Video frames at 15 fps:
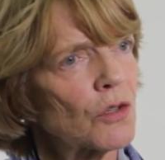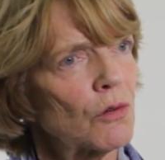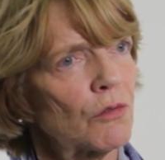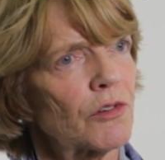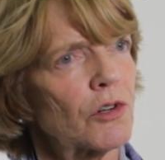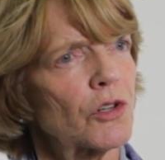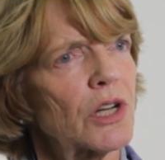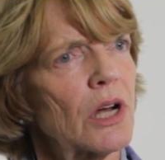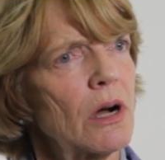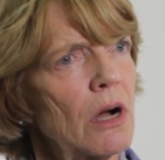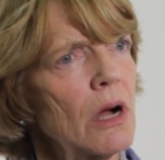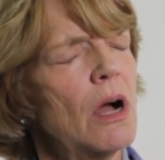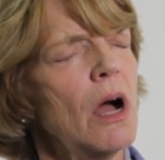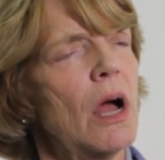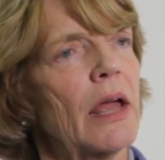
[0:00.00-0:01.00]
over
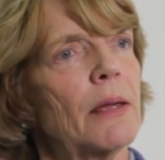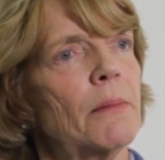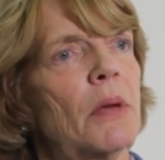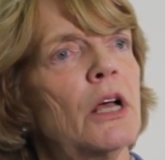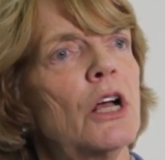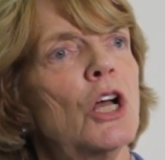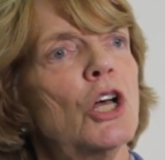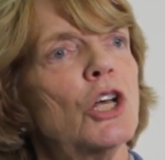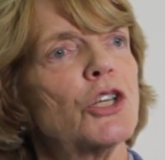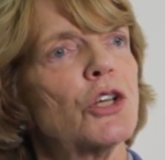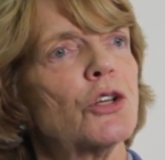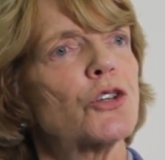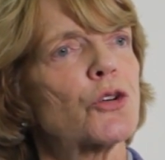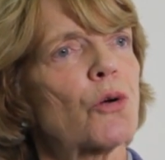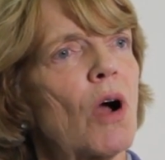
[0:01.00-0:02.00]
time
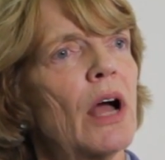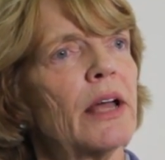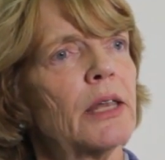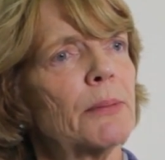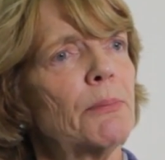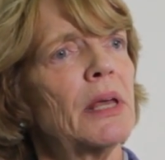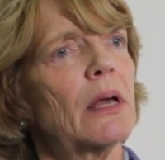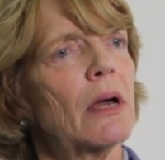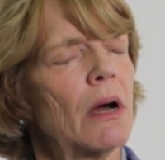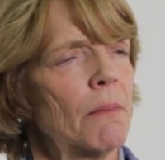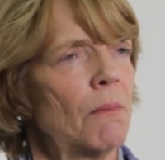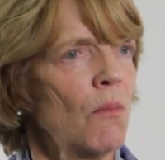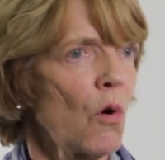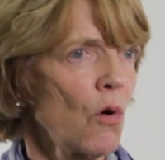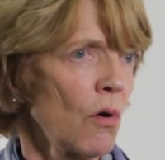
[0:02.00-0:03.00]
to try to
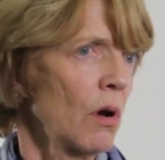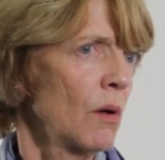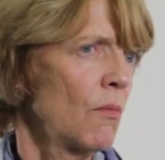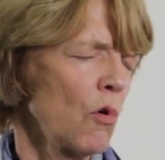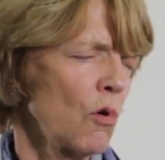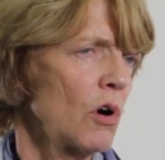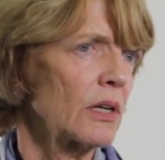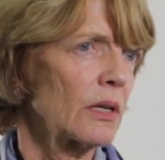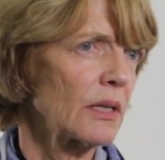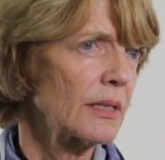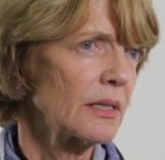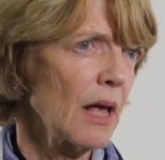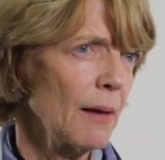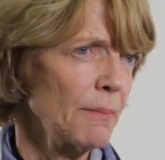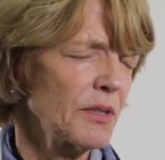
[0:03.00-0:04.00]
become more and more
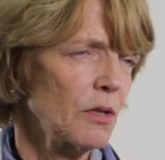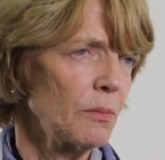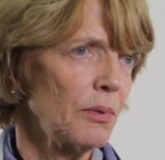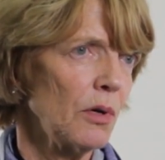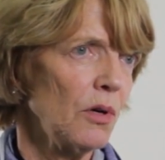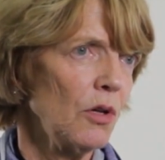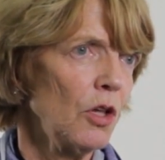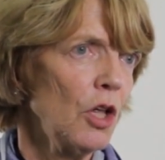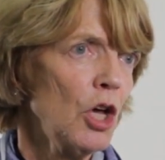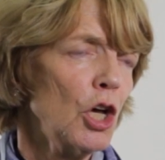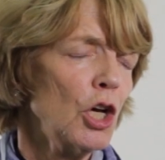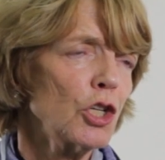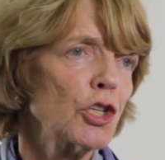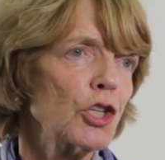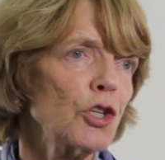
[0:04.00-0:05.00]
acceptable
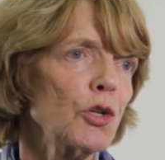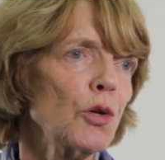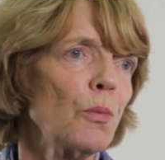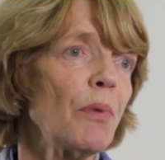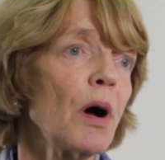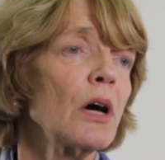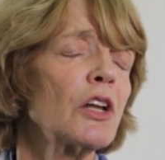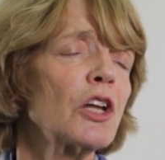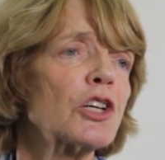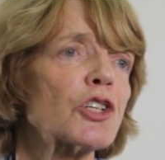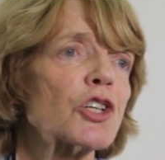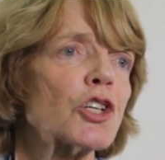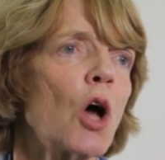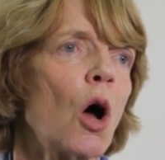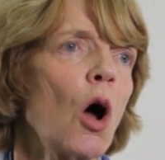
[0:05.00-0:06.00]
to
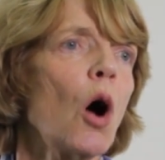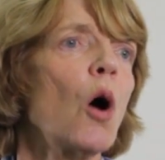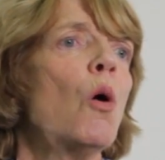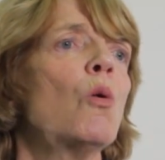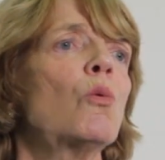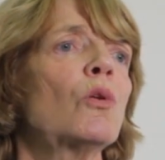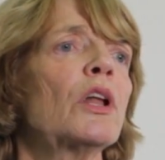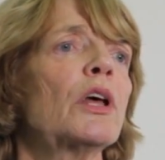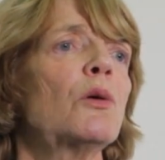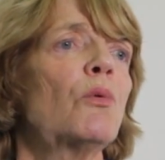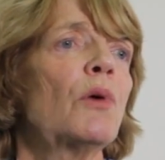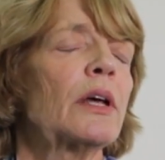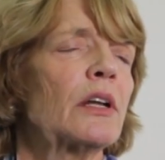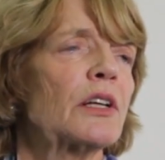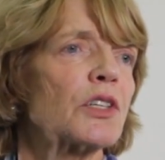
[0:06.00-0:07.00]
punish only
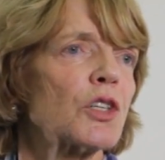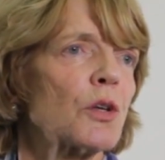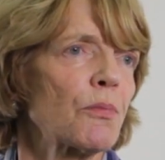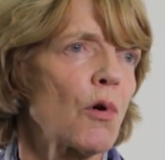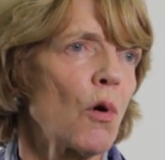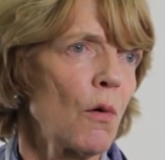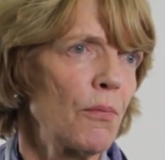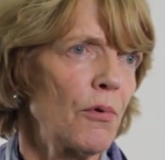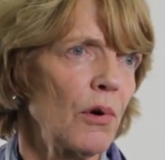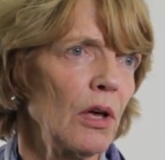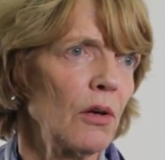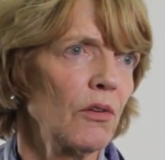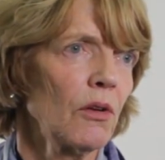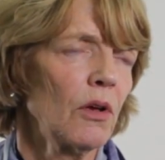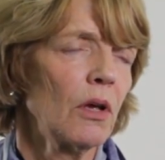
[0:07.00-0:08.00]
when it's
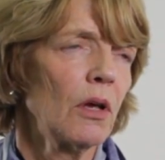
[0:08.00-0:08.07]
appropriate.